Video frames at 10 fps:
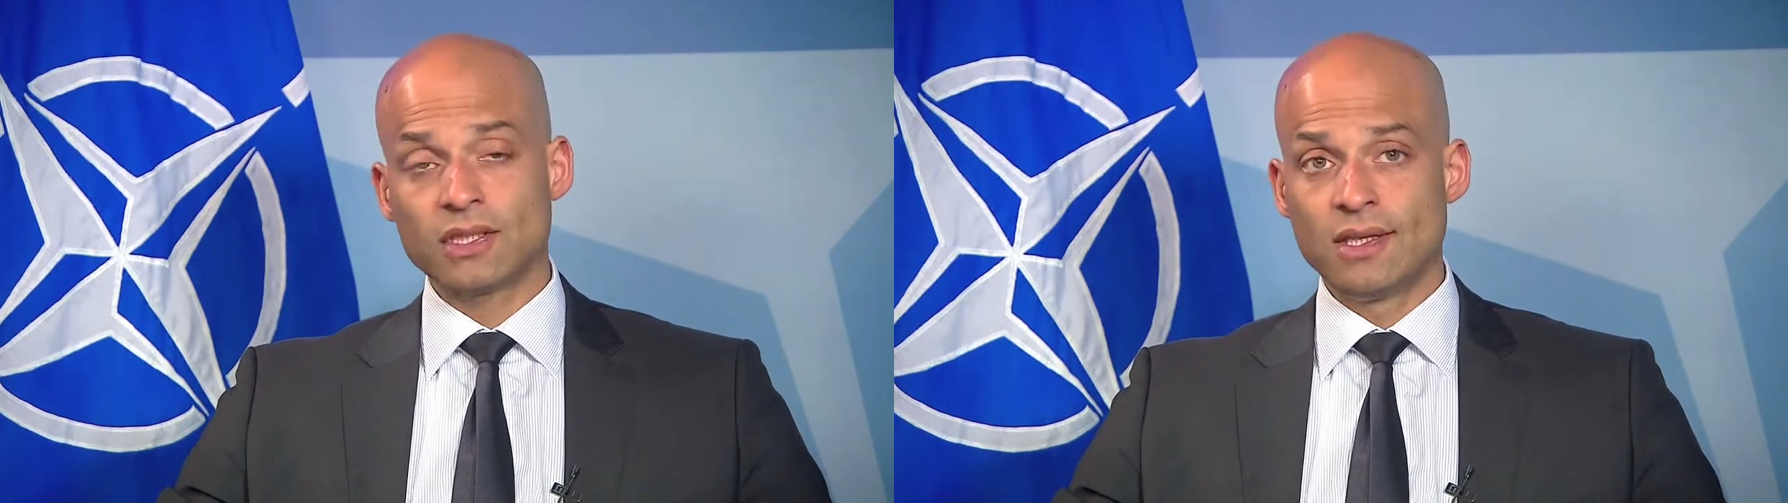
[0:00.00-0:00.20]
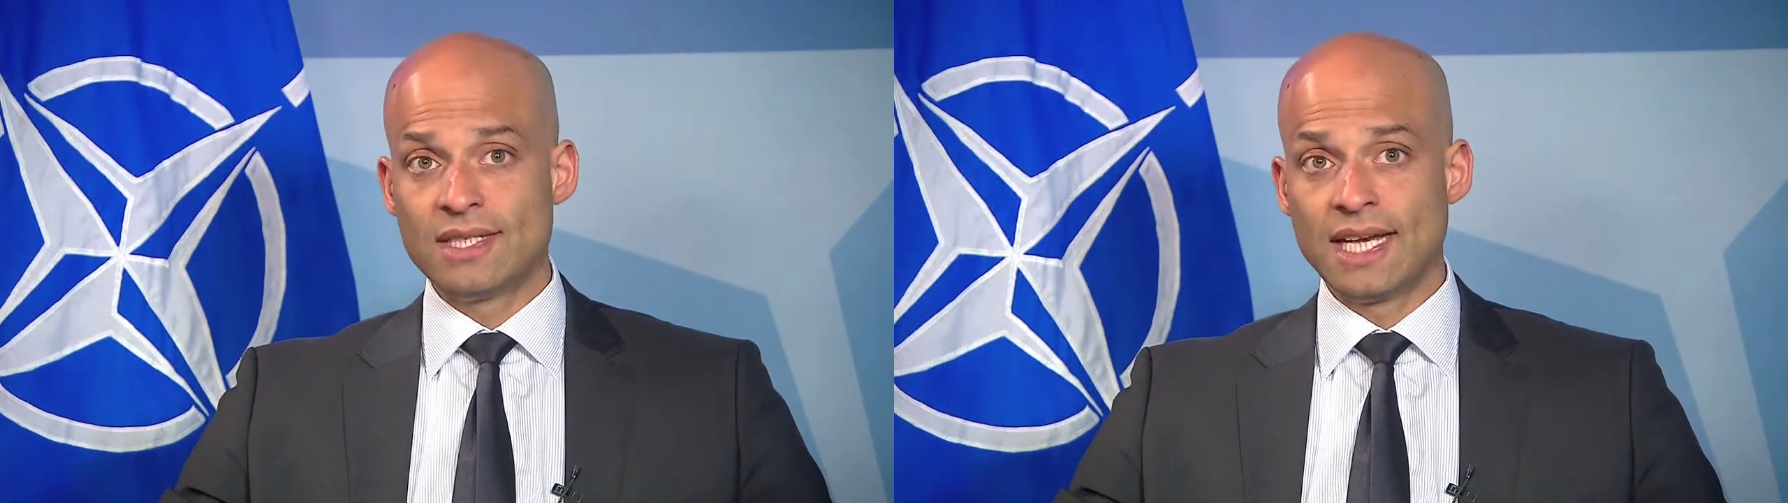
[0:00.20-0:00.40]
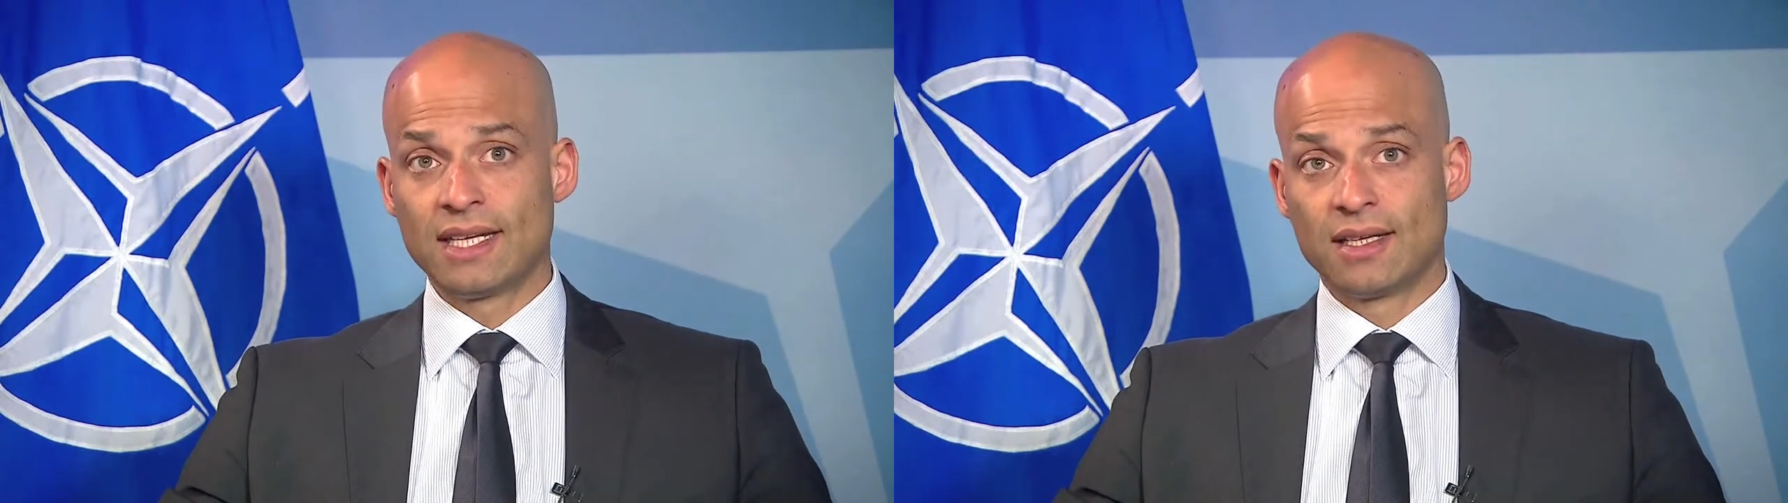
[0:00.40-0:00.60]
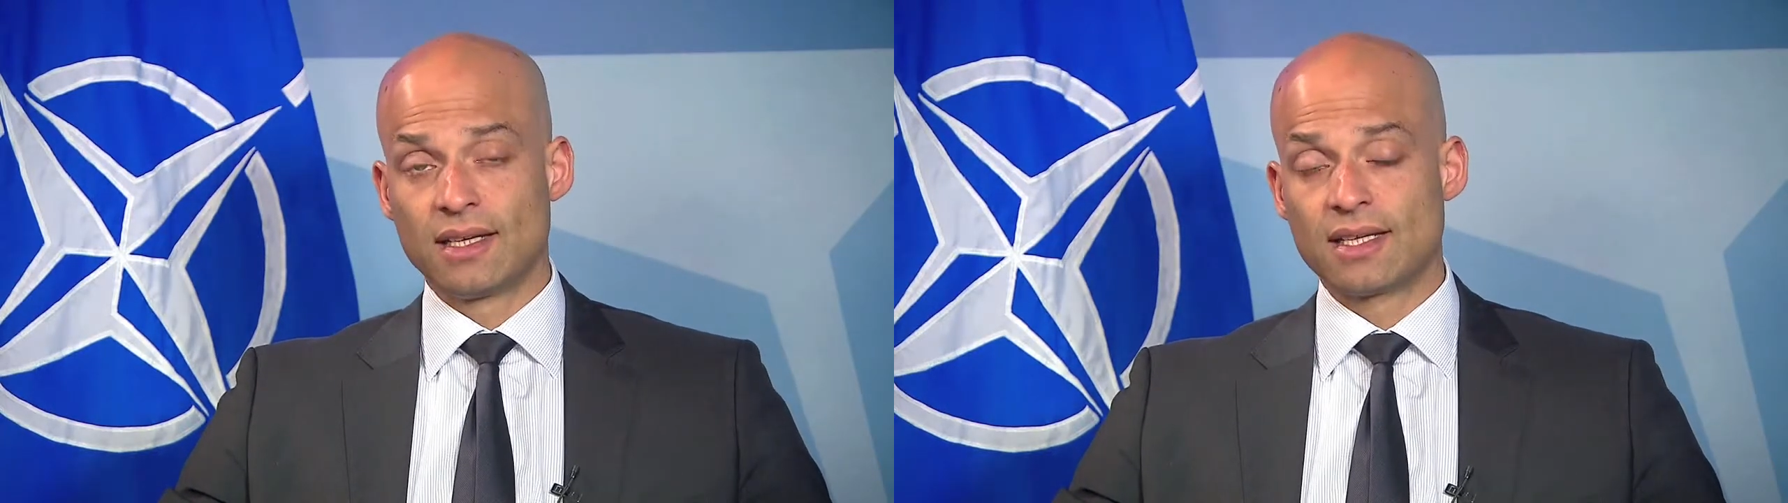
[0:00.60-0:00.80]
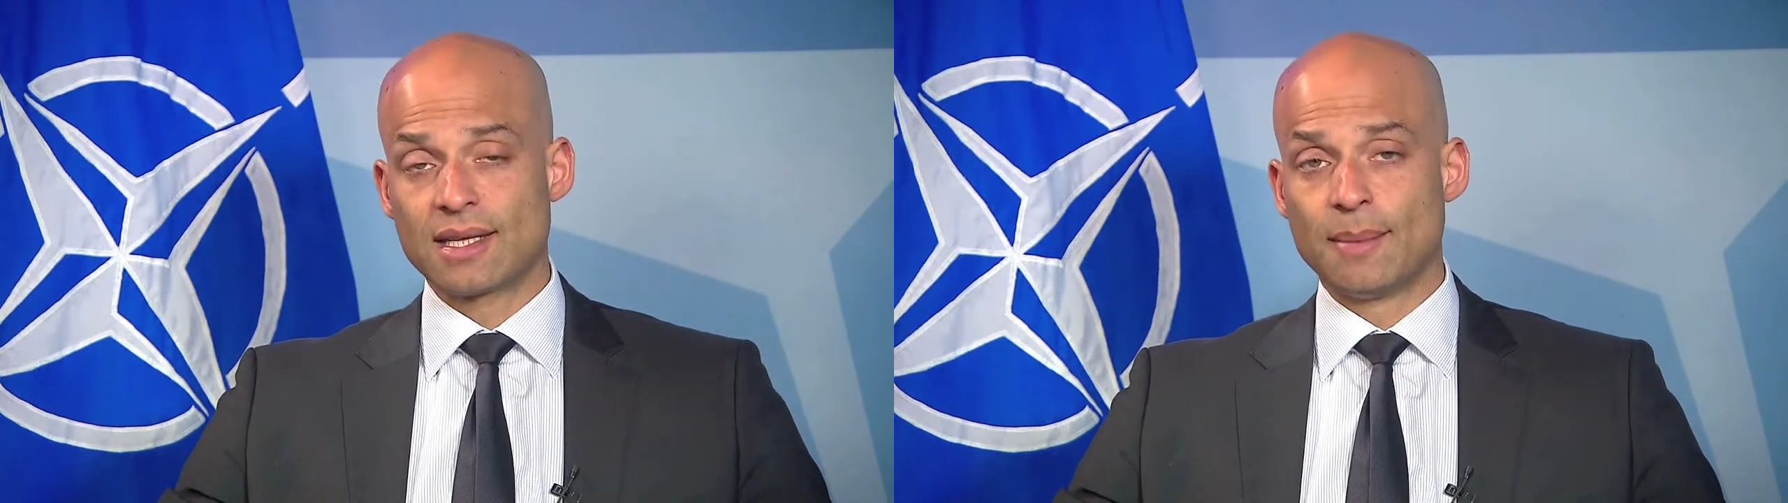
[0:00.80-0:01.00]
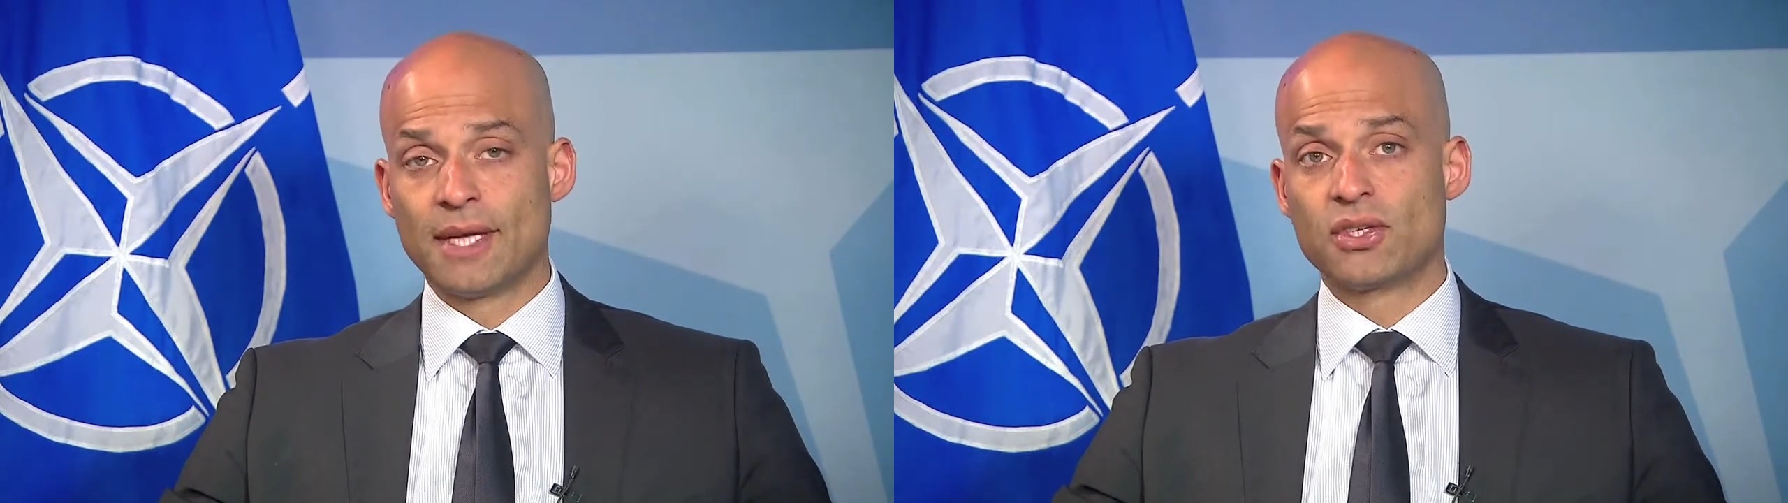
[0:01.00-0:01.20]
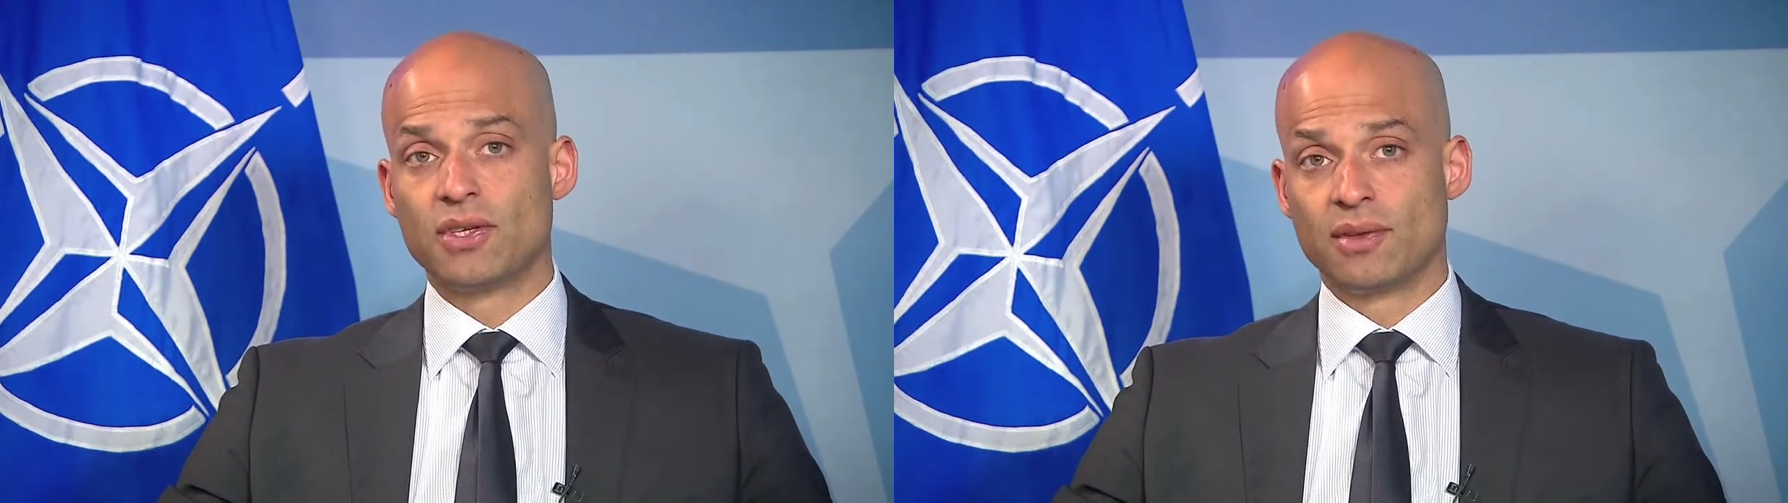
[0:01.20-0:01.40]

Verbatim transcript: Second, as I mentioned